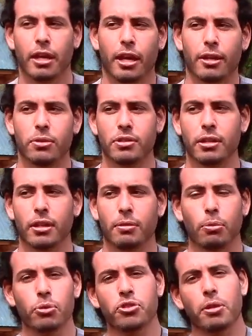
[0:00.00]
and you see that
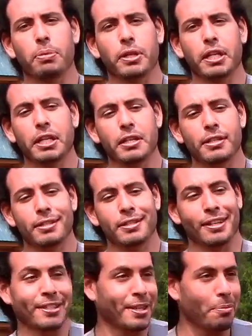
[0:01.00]
most Japanese,
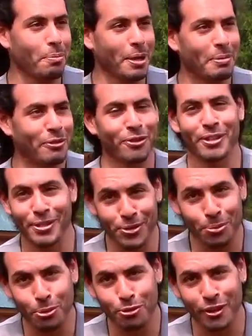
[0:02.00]
except maybe for the
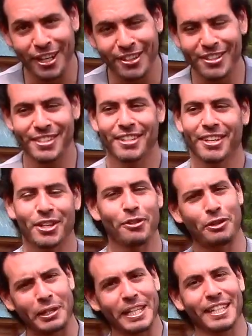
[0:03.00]
sumo fighters, they're
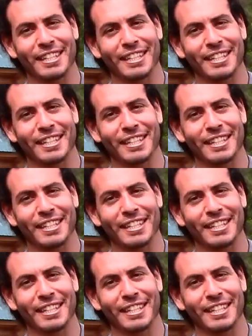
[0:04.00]
very